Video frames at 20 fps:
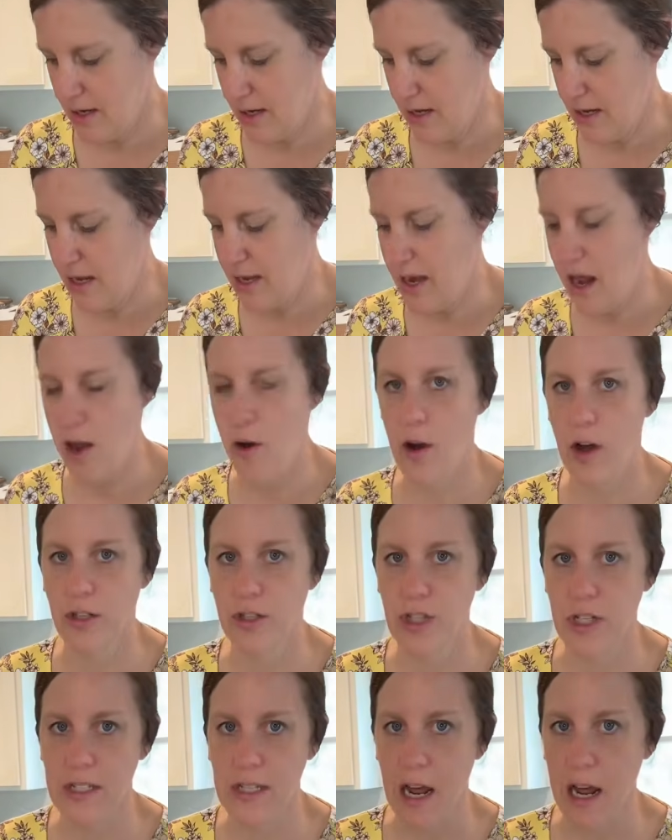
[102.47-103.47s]
And now I'll
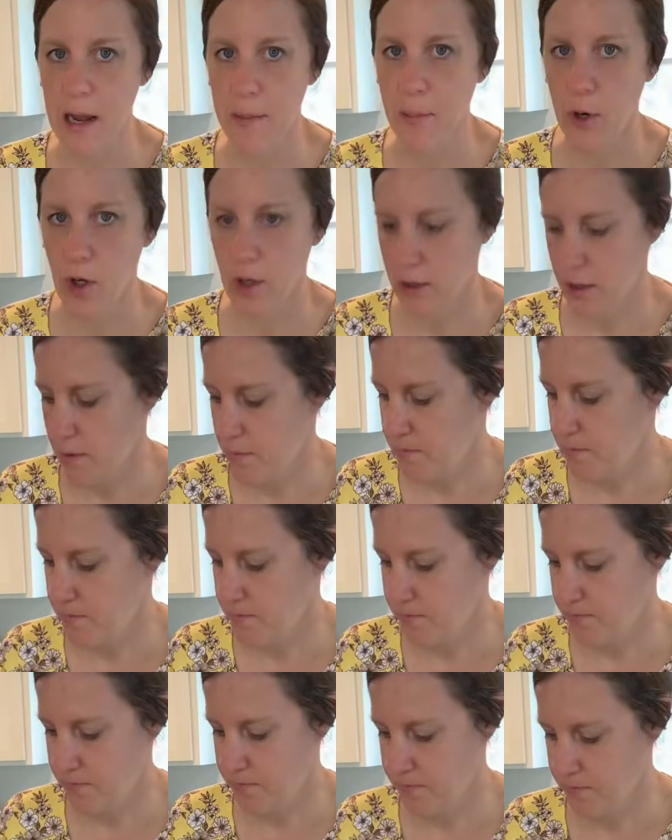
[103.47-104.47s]
just eyeball them.
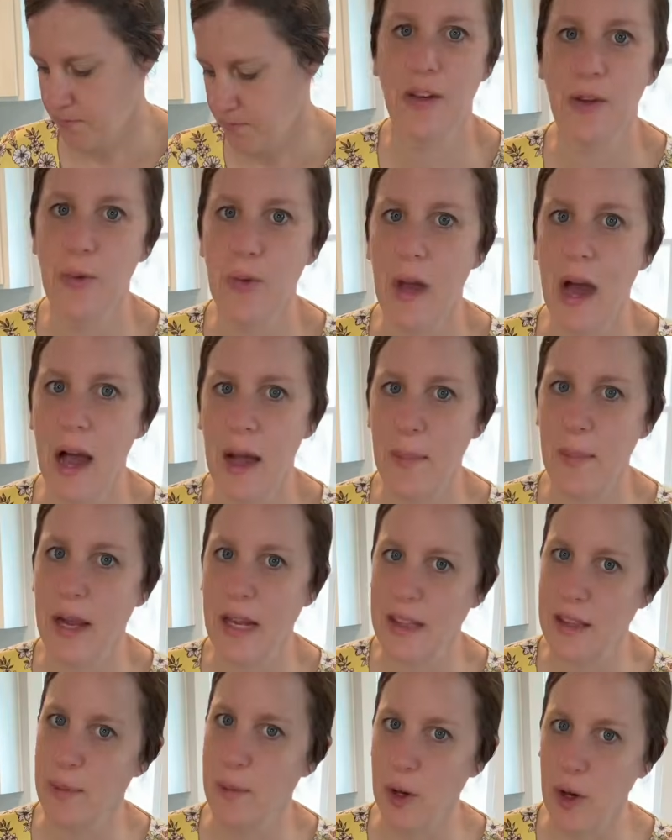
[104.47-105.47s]
I do not
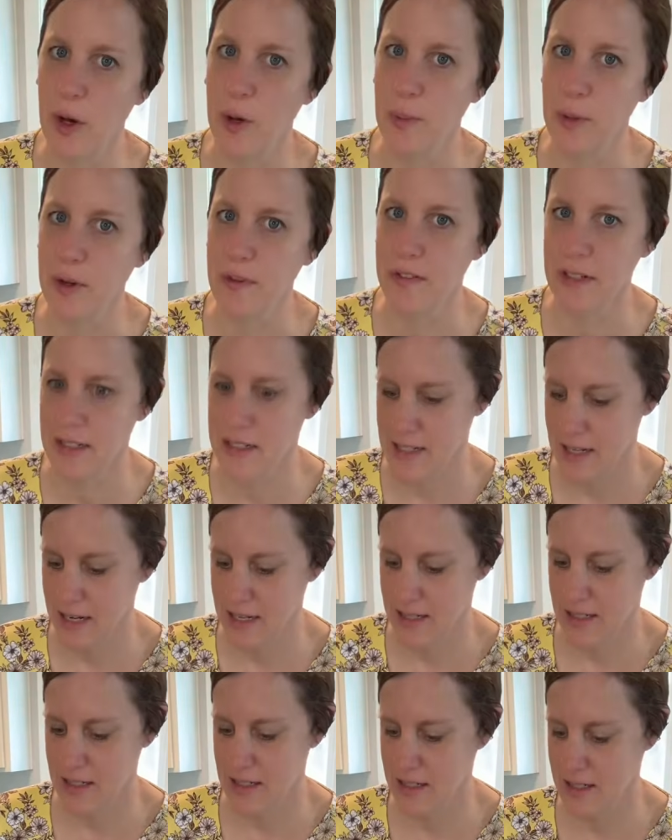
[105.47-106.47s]
make them all perfect
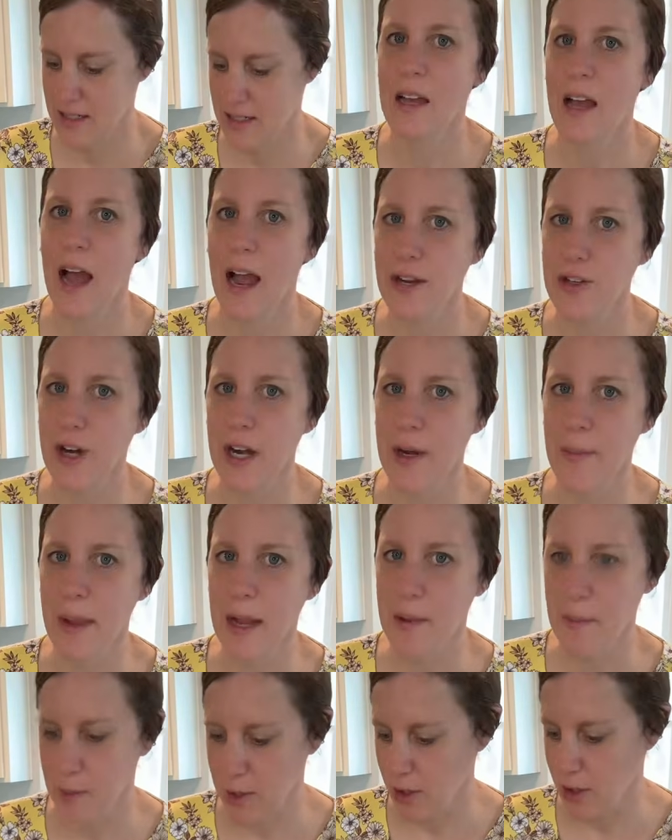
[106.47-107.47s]
sizes. I try to
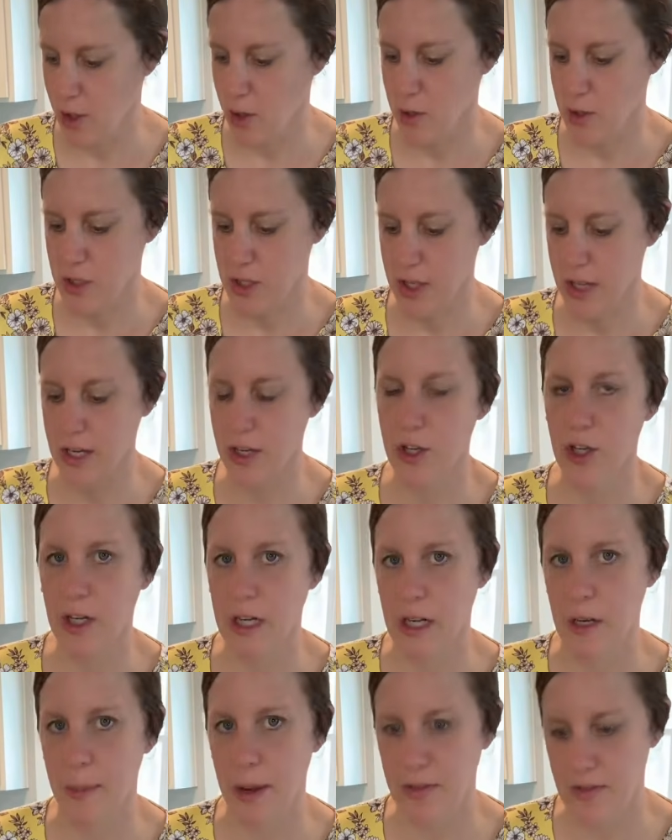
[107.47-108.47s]
make them close so they can cook
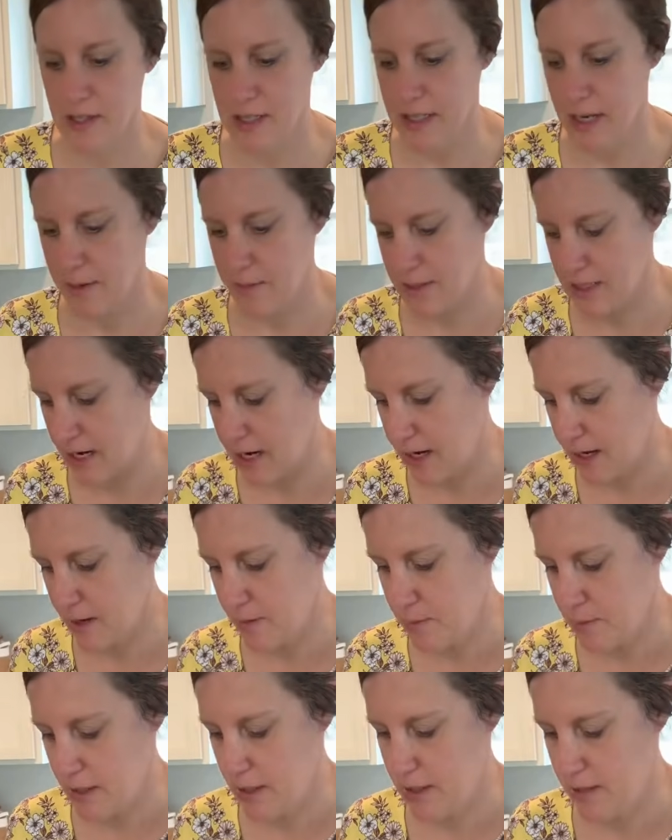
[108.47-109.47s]
at about the same
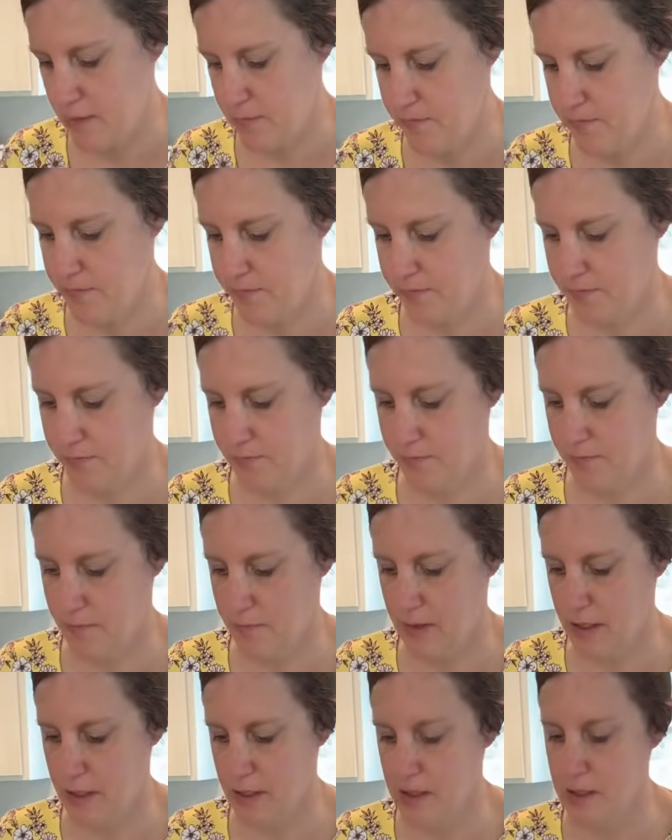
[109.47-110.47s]
time, but
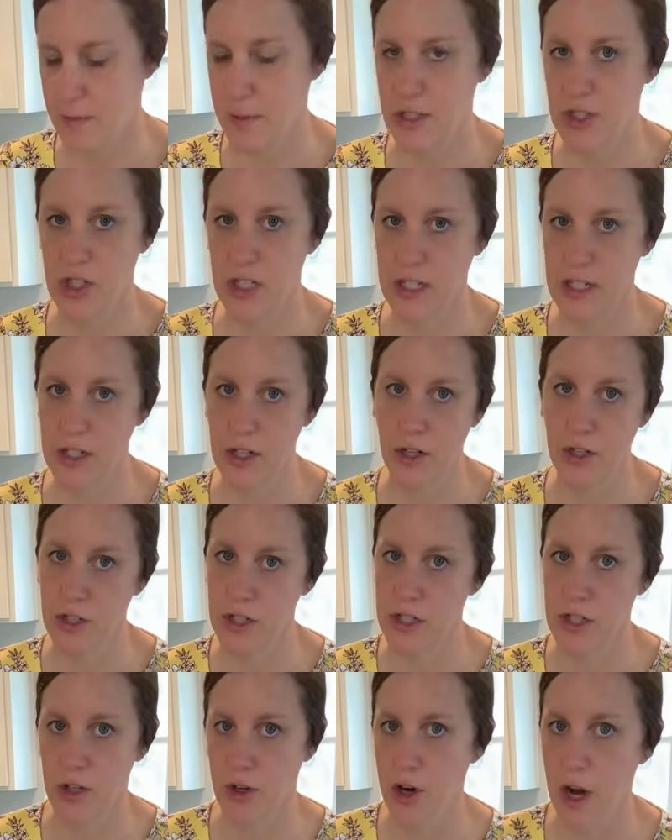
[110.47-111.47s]
it's much easier
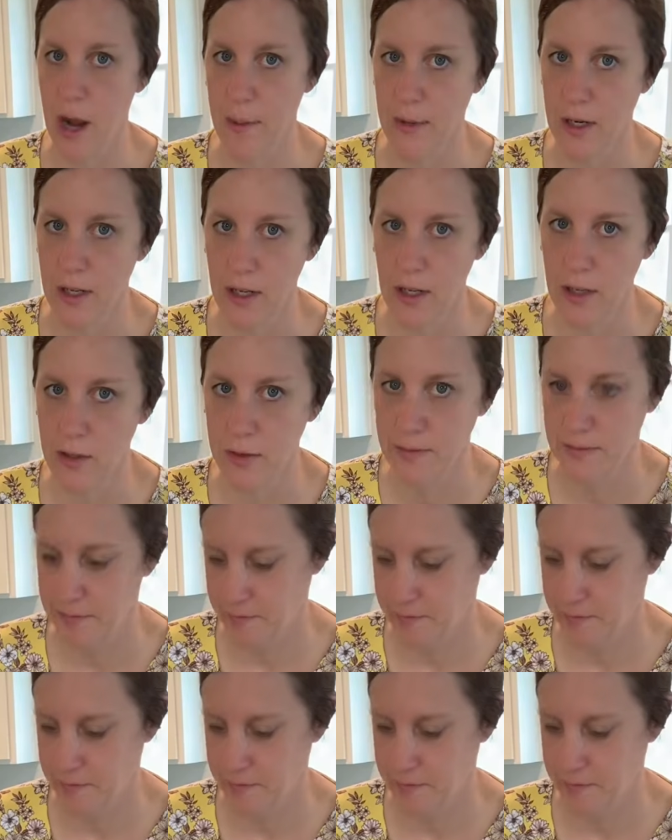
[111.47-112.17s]
just to grab and go.